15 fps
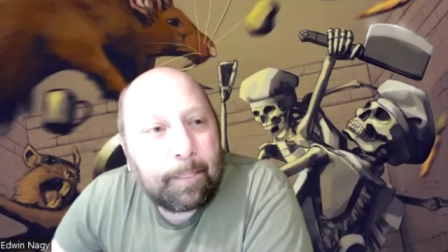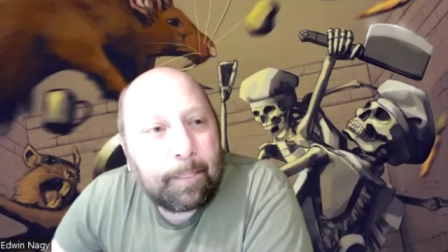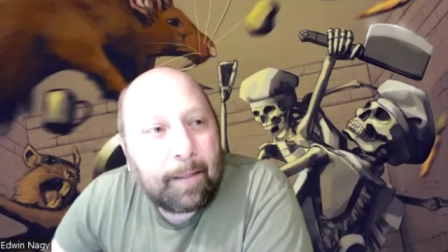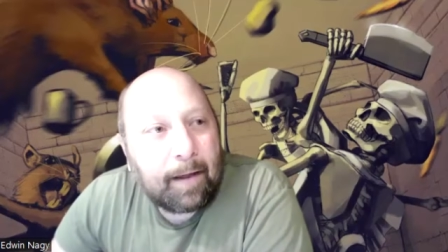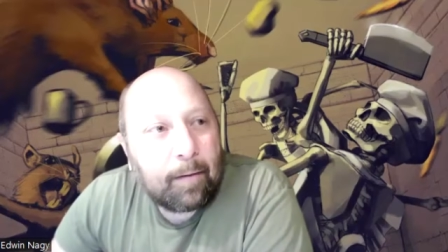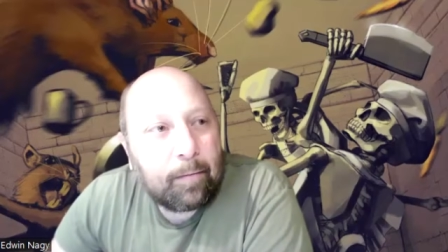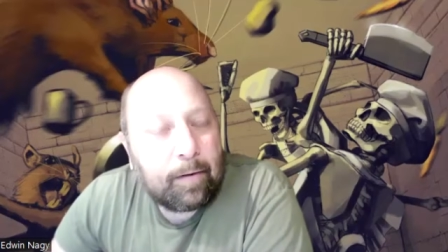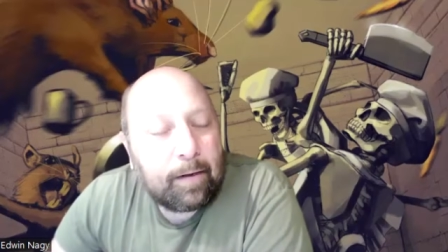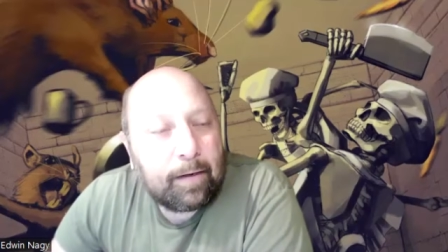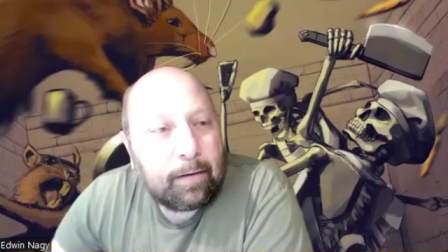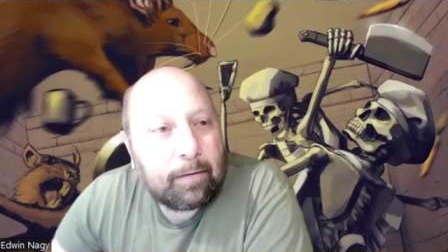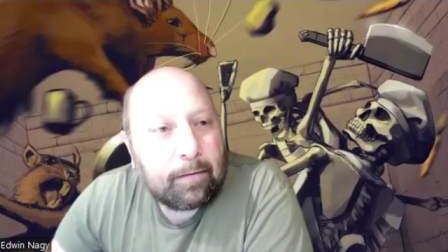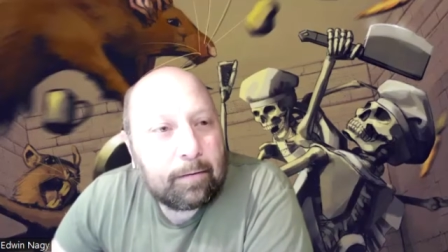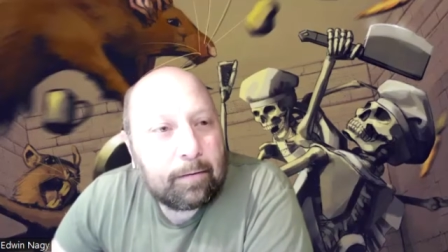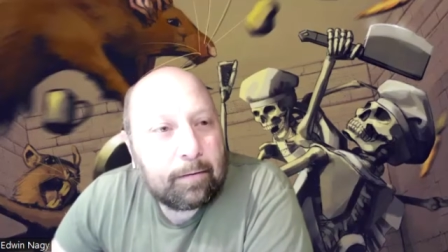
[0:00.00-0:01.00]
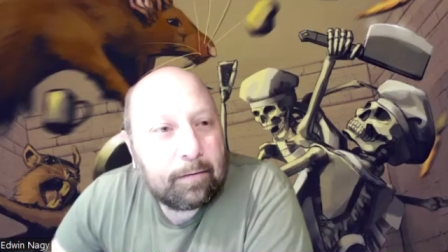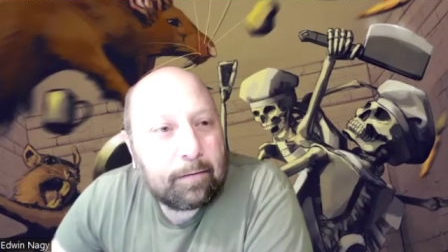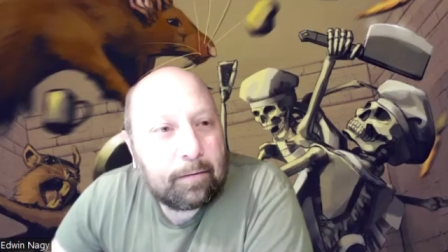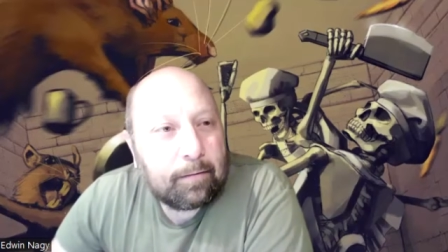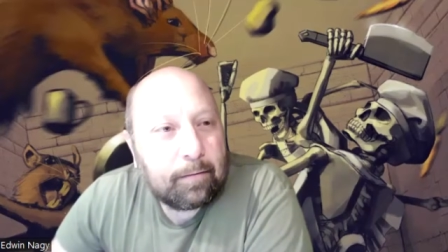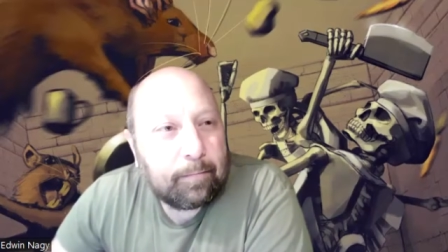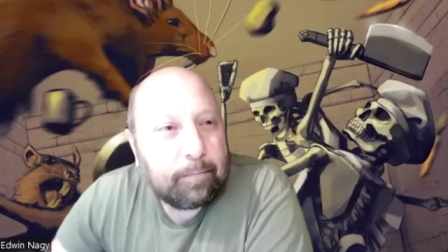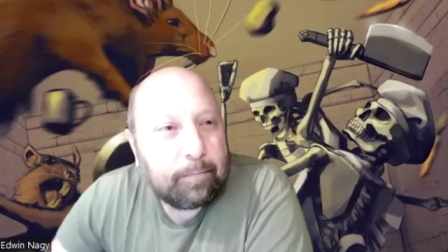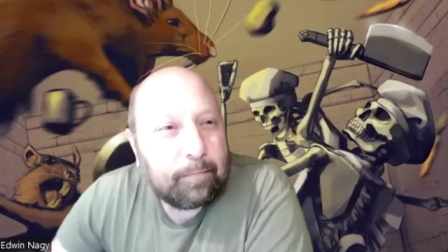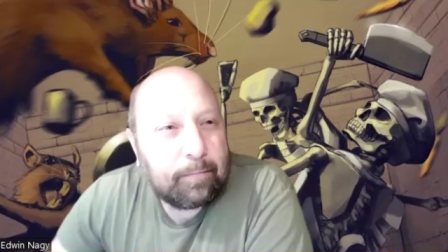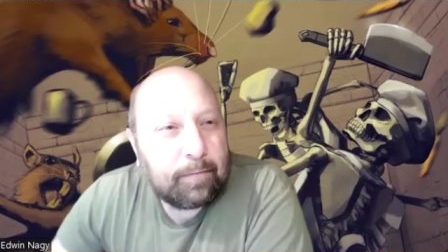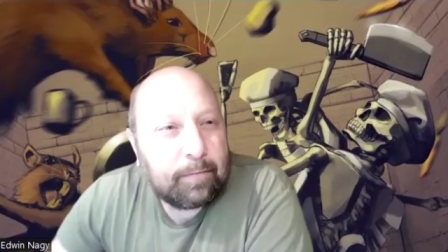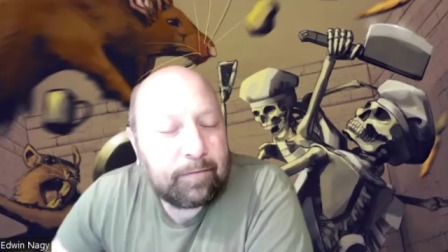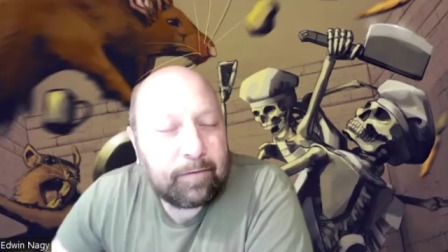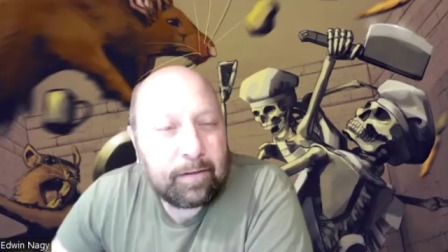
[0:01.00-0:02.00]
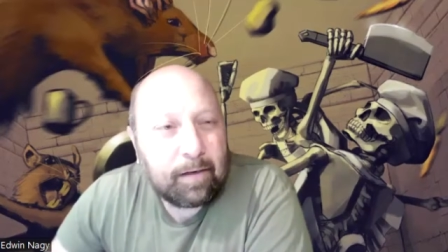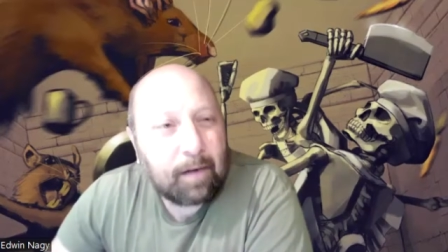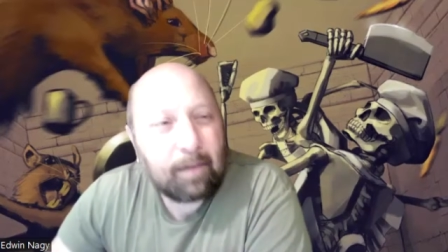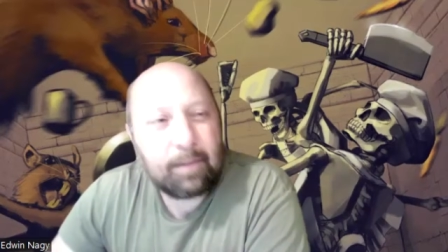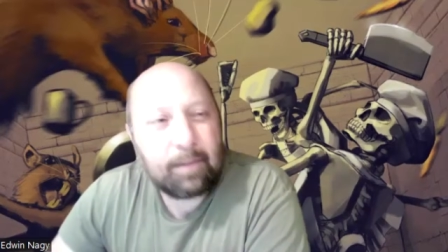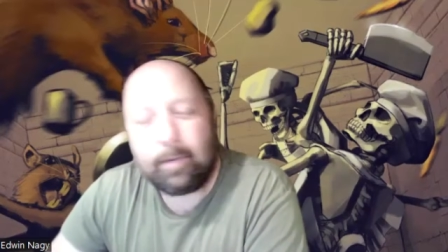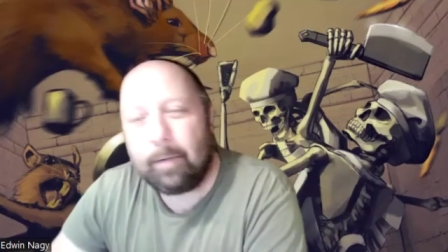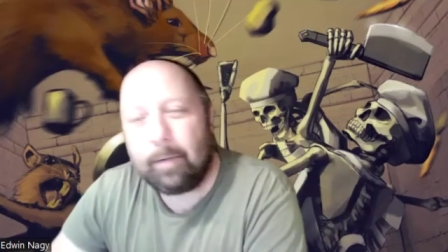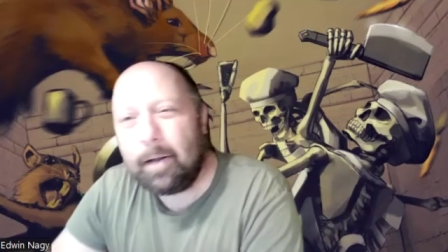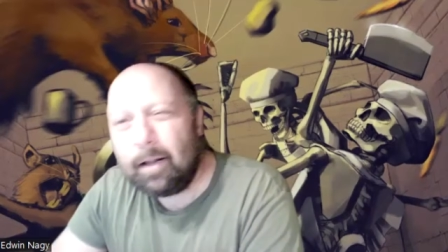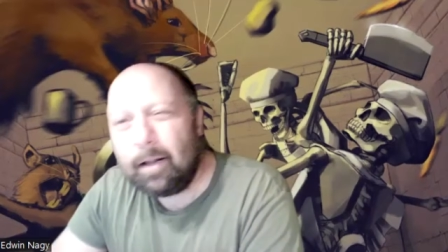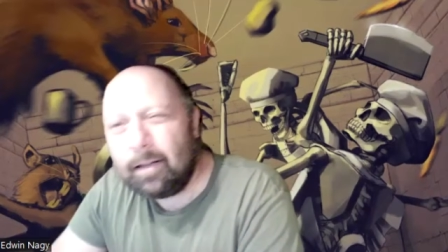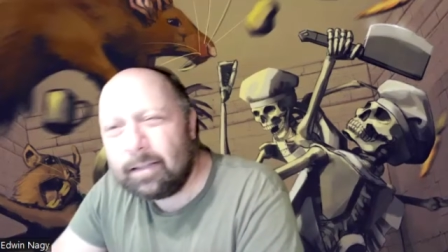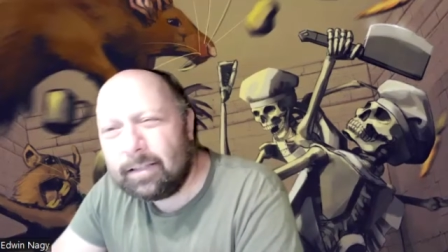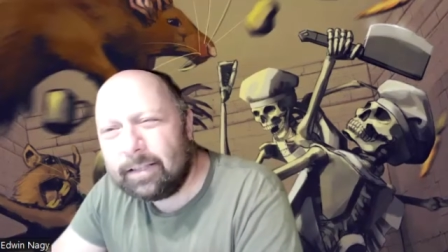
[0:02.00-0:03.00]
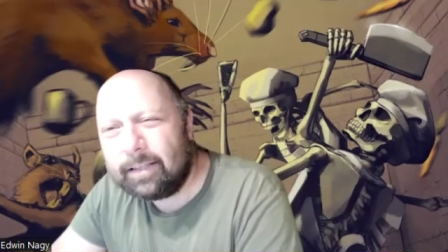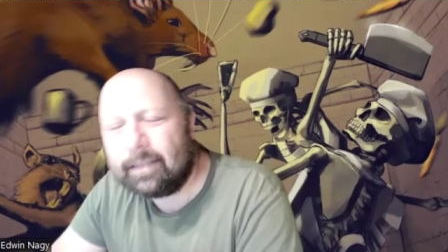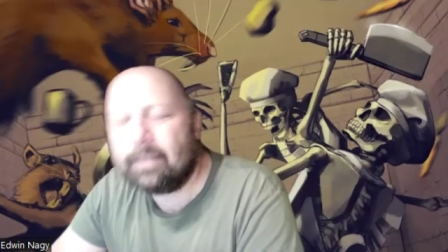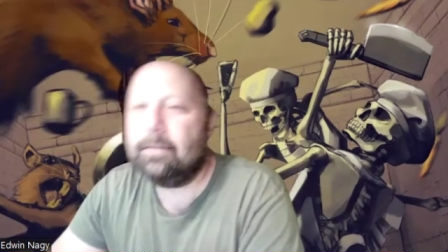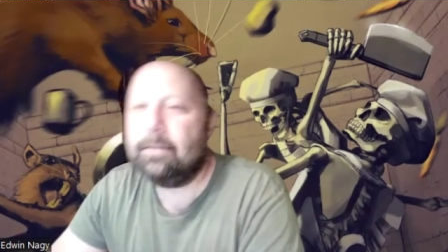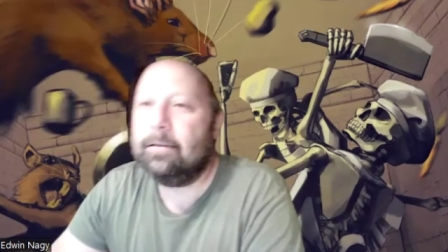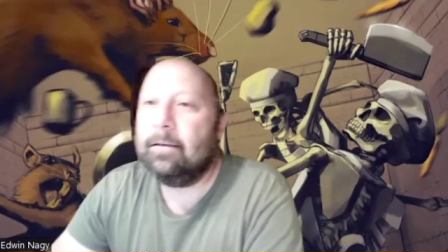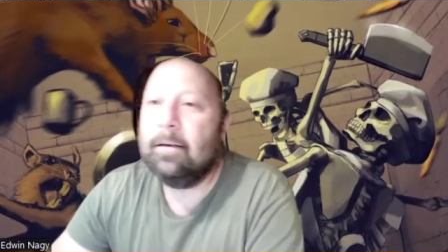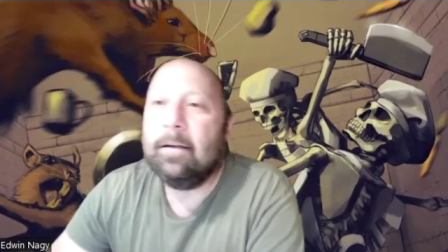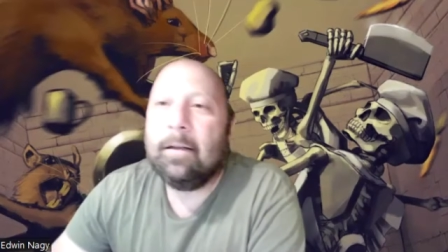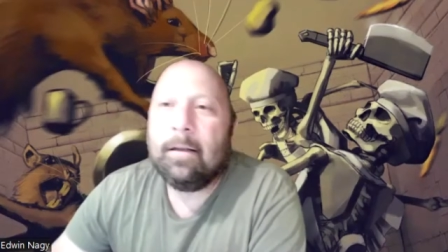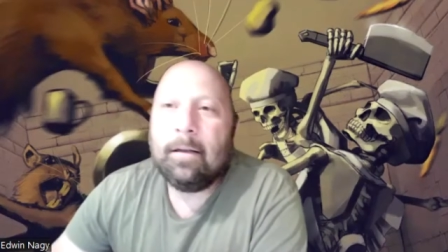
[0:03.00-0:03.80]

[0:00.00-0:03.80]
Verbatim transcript: that way or different knowledge about politics or